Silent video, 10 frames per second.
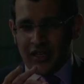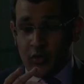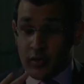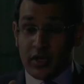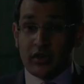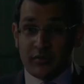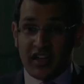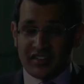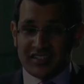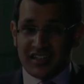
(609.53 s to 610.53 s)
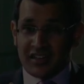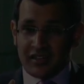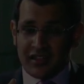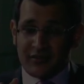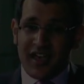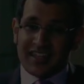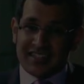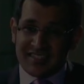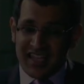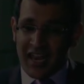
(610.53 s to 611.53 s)
when we look at Pakistan, the fight
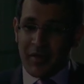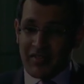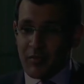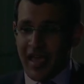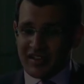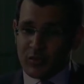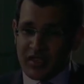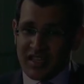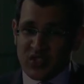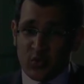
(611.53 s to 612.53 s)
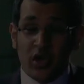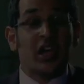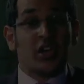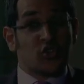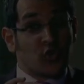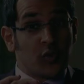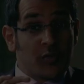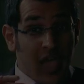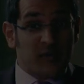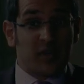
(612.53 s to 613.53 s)
against the Taliban, the battle within, as it were, should we
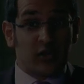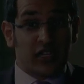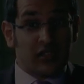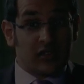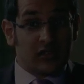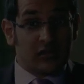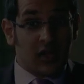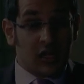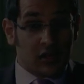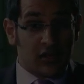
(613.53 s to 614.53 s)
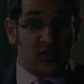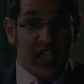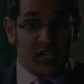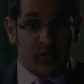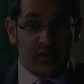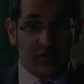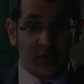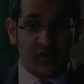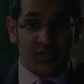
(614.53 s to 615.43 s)
perhaps be looking a lot closer at Kashmir at the moment?